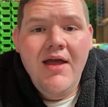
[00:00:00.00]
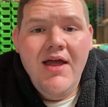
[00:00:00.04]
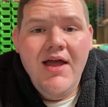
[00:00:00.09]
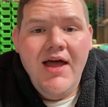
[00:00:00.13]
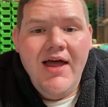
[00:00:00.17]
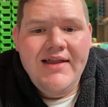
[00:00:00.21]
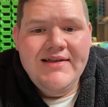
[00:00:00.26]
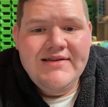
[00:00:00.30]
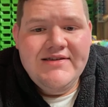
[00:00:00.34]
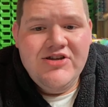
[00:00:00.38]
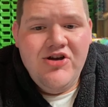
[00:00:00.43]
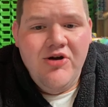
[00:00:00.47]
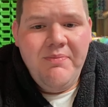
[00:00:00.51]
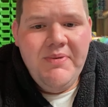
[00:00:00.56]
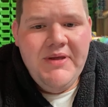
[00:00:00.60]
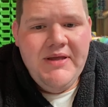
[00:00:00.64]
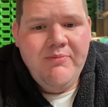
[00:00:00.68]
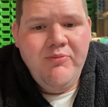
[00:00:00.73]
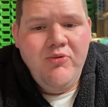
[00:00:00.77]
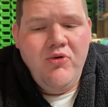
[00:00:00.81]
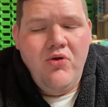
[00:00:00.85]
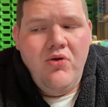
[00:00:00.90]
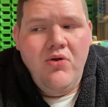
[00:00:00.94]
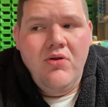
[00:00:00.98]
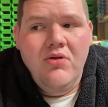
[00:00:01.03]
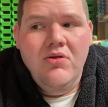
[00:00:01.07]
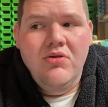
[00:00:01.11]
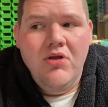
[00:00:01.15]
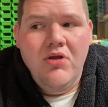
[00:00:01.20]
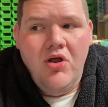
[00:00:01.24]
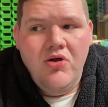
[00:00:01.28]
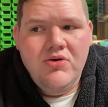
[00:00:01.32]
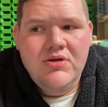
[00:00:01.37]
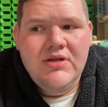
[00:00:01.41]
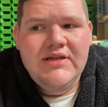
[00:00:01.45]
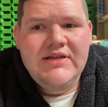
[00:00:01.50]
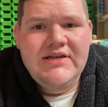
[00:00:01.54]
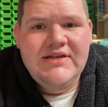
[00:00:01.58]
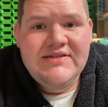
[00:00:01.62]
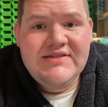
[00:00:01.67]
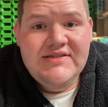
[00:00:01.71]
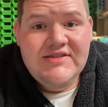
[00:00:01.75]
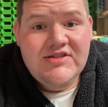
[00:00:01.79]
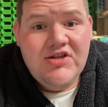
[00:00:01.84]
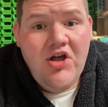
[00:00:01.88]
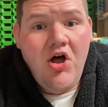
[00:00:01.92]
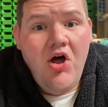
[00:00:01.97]
until people locally
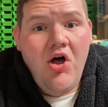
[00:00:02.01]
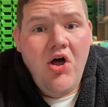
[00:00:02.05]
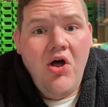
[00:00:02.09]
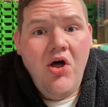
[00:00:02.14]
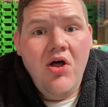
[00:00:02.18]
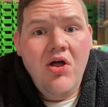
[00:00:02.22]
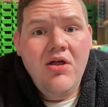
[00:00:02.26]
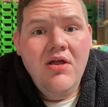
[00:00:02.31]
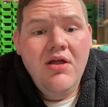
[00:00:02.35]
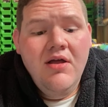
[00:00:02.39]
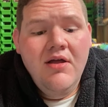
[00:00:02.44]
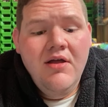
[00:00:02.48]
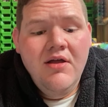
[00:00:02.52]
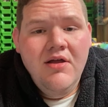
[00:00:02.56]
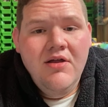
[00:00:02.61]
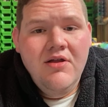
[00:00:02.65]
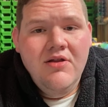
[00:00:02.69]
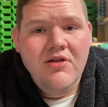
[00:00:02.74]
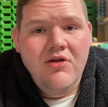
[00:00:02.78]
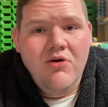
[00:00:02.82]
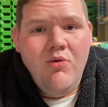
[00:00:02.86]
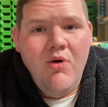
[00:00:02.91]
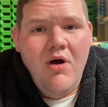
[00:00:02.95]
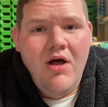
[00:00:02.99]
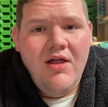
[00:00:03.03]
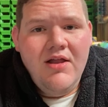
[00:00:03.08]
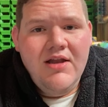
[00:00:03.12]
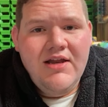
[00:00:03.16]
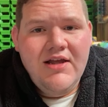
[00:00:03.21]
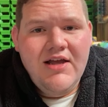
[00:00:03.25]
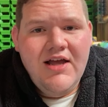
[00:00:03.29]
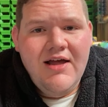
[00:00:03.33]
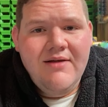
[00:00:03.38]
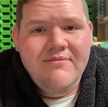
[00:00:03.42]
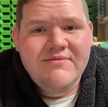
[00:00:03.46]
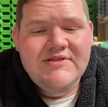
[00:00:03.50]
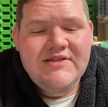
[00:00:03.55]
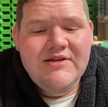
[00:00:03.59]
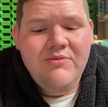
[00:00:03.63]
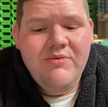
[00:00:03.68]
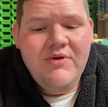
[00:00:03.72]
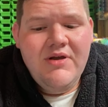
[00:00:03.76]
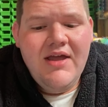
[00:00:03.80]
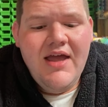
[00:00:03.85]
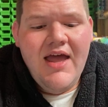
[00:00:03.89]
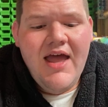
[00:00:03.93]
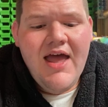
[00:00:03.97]
saw the quality cups that
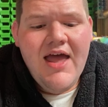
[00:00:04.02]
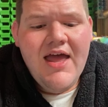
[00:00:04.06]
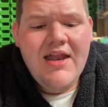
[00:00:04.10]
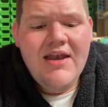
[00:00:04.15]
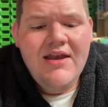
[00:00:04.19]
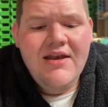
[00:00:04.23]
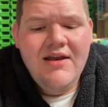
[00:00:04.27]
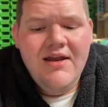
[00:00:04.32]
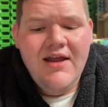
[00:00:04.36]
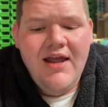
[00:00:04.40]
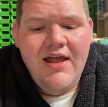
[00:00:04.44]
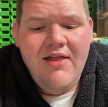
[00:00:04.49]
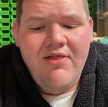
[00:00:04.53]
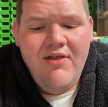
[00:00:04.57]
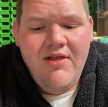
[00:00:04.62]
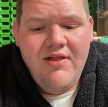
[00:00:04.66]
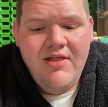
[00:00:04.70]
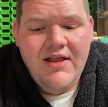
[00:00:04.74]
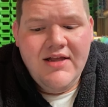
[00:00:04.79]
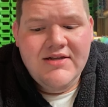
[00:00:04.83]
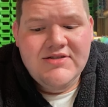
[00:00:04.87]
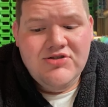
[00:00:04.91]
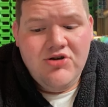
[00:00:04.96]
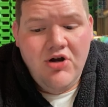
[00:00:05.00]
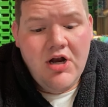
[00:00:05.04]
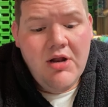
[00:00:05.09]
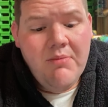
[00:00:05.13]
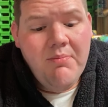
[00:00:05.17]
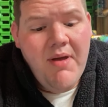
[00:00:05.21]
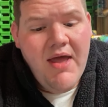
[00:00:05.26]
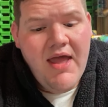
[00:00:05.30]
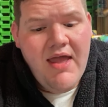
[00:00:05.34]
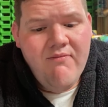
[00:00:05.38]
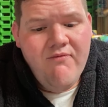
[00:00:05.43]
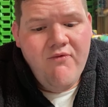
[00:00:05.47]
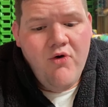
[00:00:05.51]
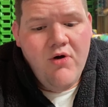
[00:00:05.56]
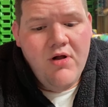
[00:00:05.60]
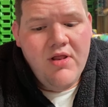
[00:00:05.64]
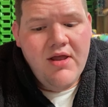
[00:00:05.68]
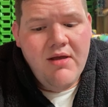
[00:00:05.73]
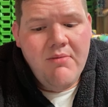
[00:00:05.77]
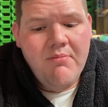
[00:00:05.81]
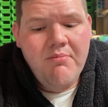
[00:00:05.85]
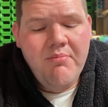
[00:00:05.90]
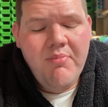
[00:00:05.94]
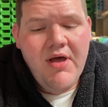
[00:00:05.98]
we had, and then they started paying for them.